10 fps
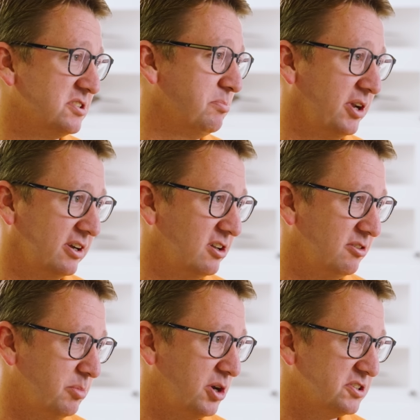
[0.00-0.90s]
is the pinnacle
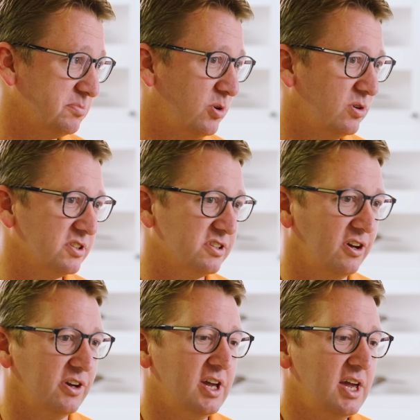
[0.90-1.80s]
of motorsport,
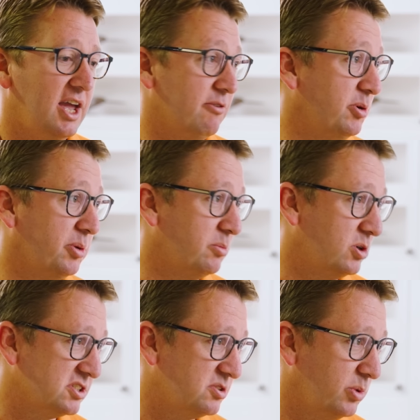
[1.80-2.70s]
so everyone
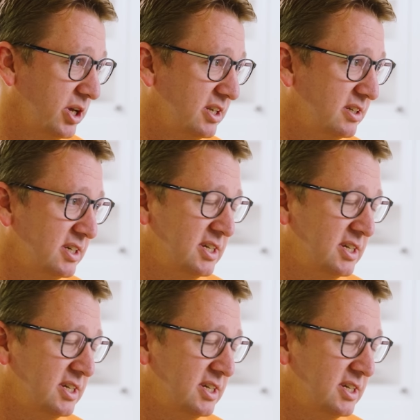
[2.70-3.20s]
wants to win.